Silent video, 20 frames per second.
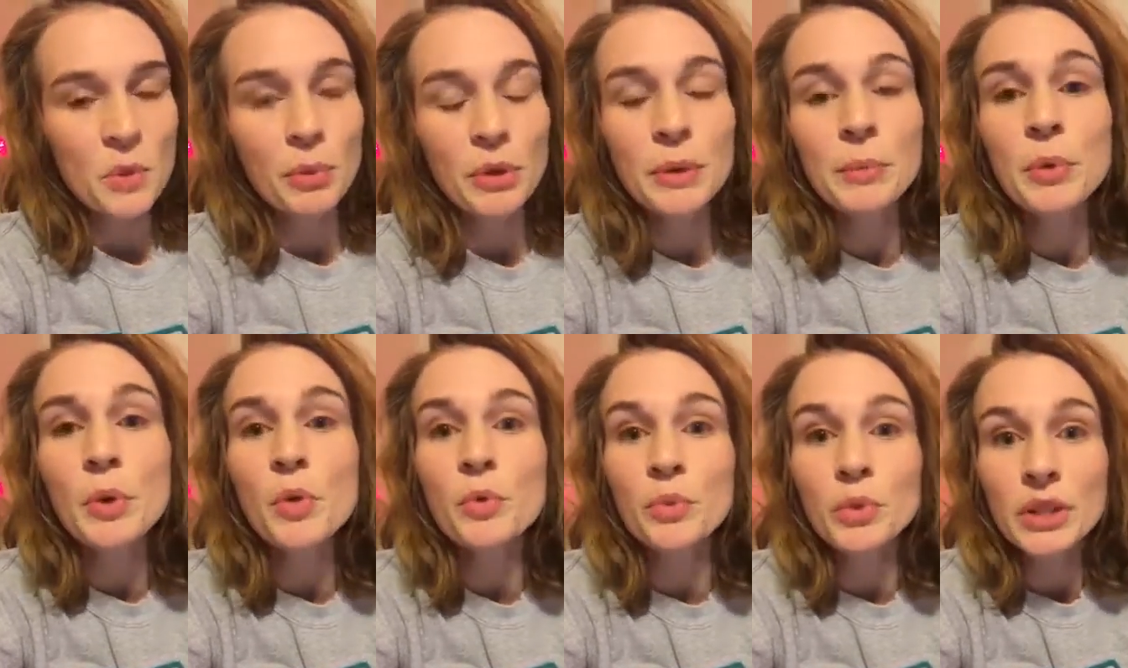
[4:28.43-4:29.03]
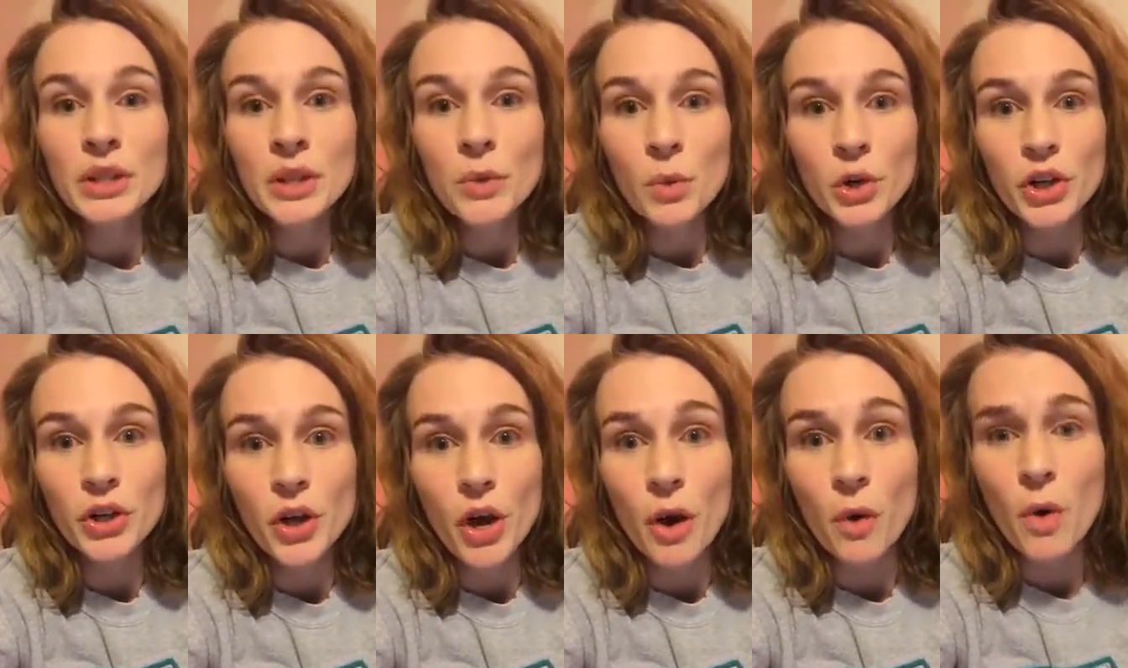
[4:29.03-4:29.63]
people really want
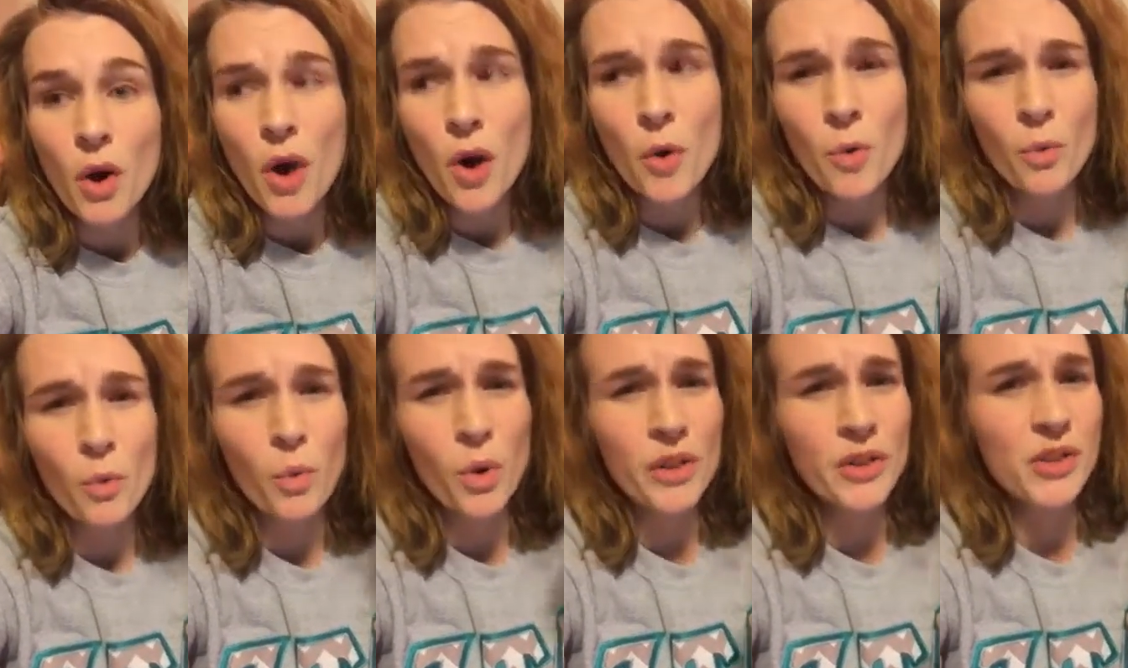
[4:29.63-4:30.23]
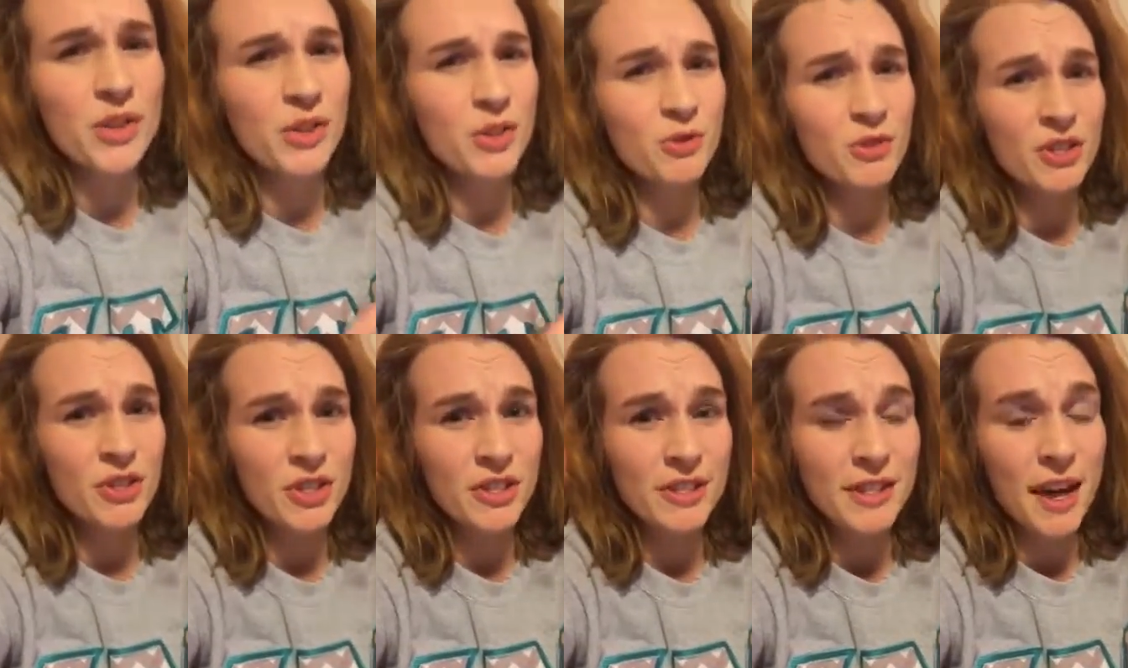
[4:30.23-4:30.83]
to know what the
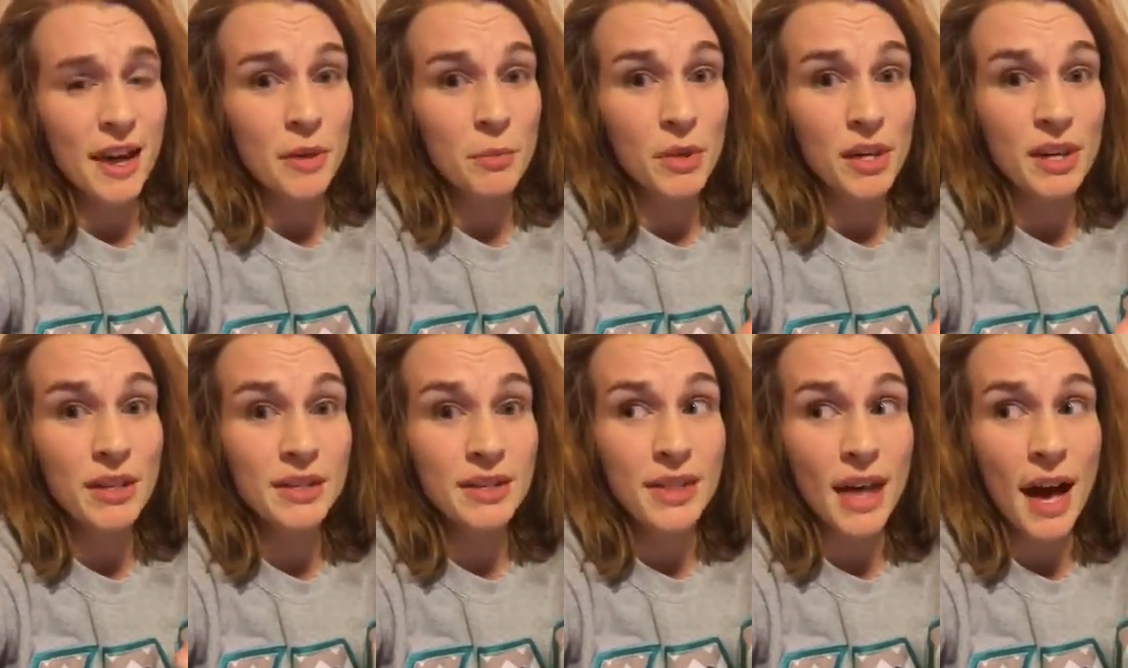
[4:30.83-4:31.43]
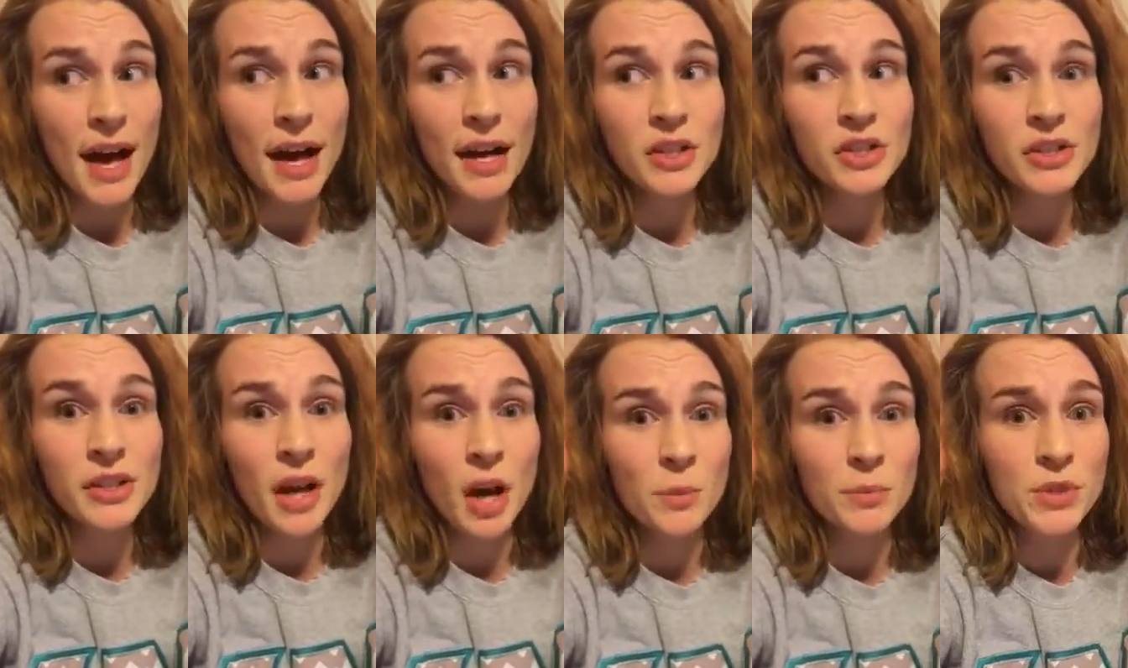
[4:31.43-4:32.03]
students are saying, because that
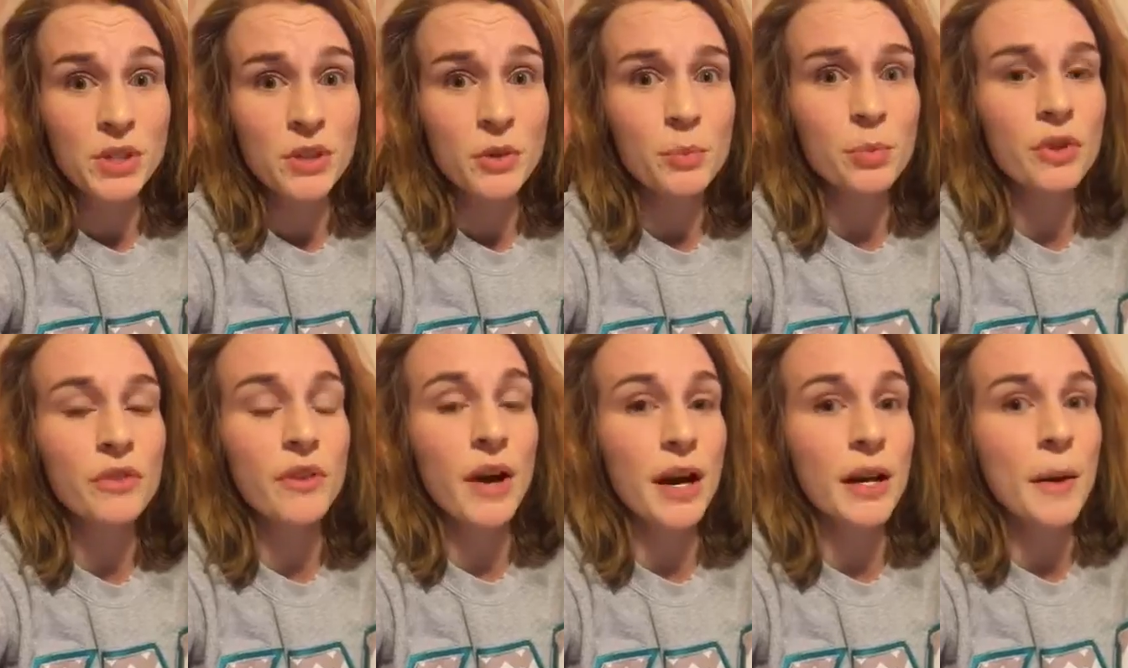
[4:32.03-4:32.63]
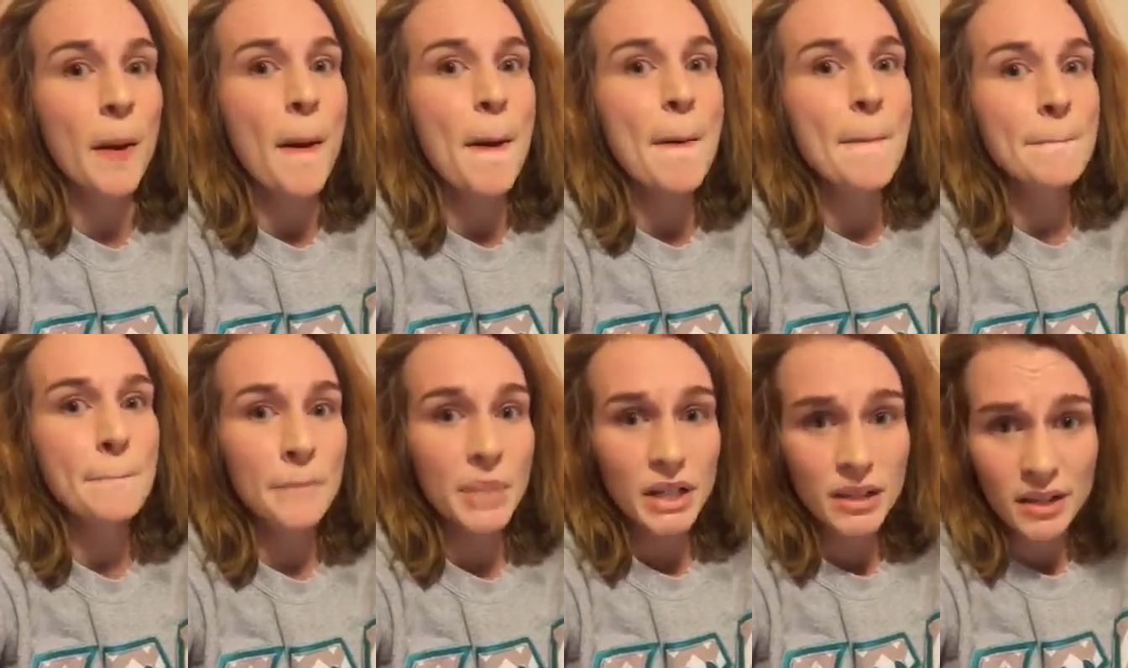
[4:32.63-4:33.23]
actually helps you provide
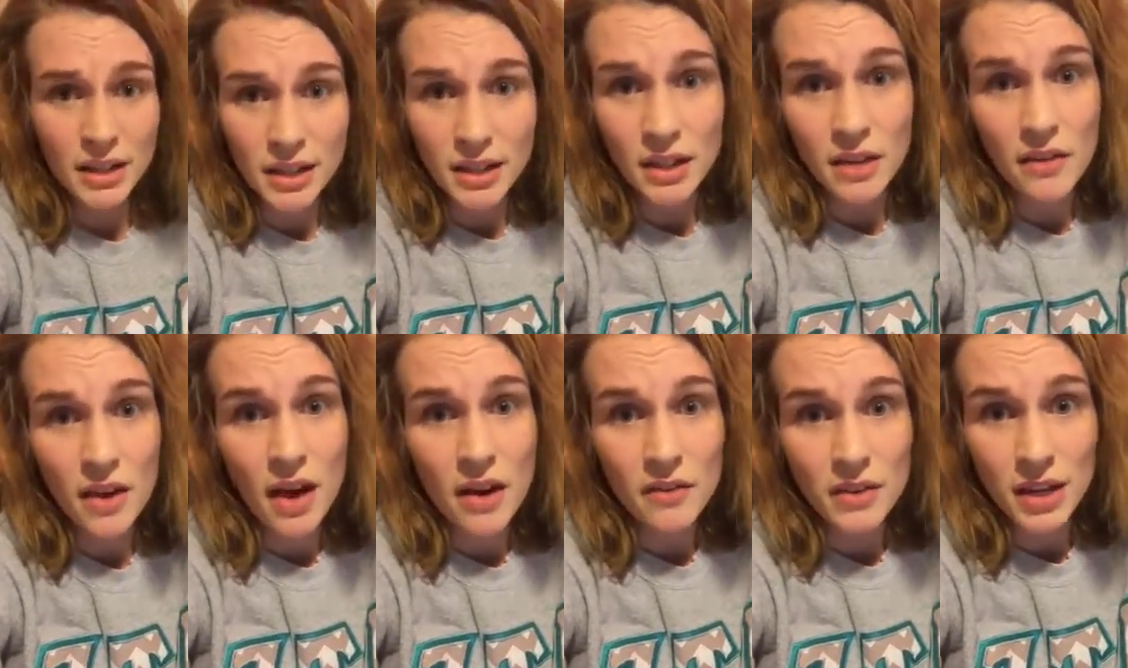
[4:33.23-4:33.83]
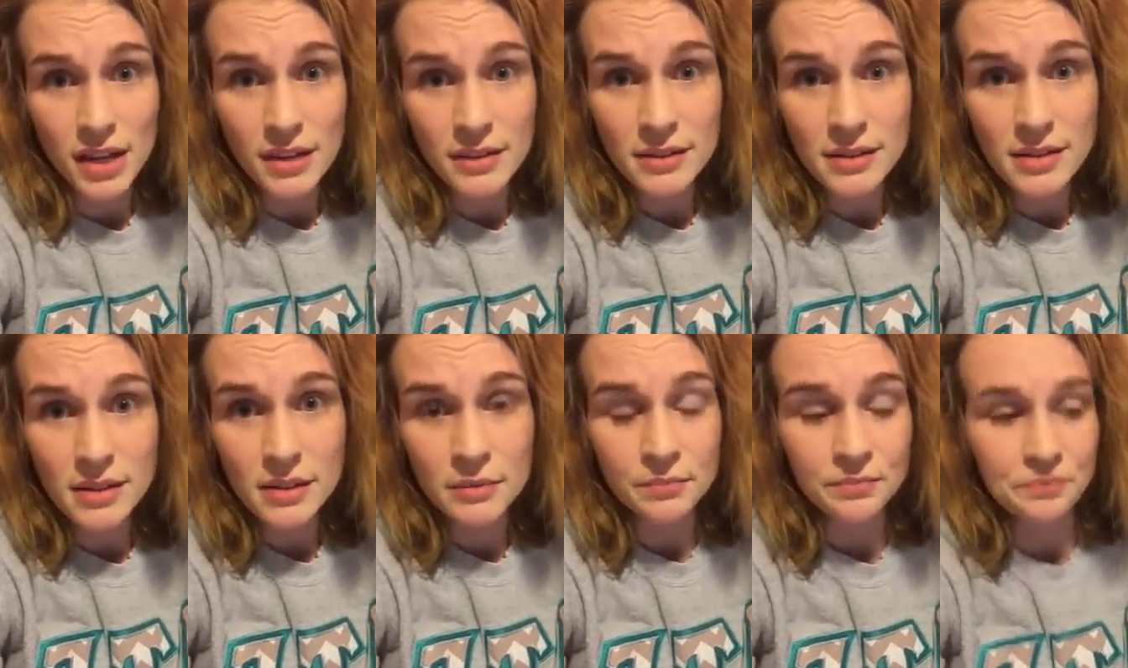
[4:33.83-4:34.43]
plenty of
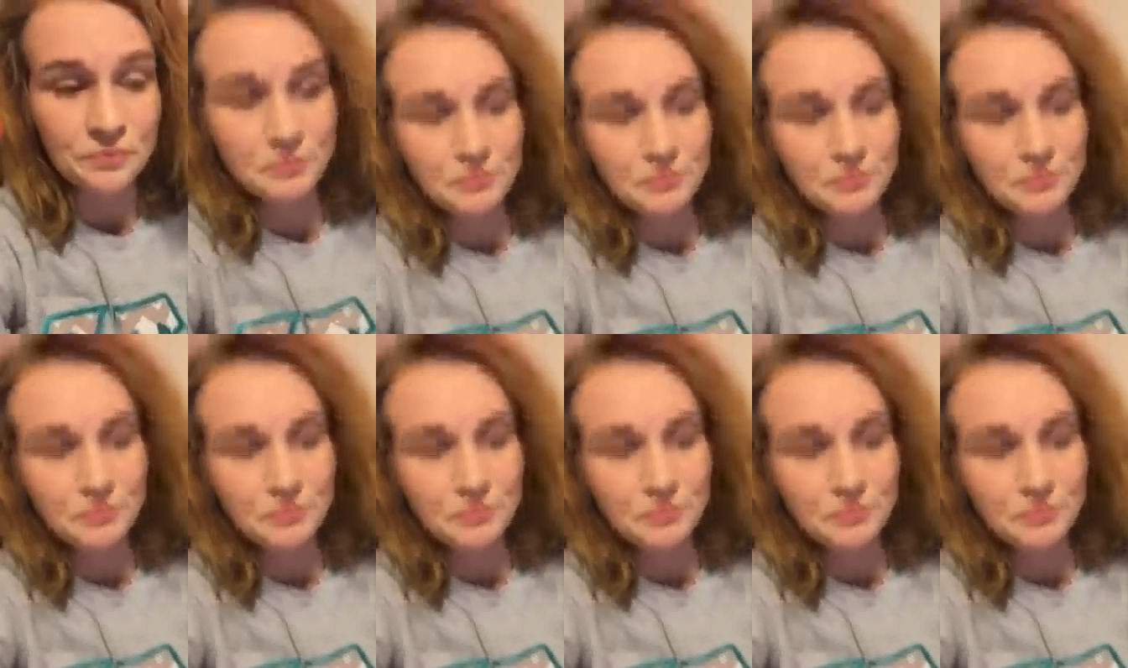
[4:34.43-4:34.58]
evidence.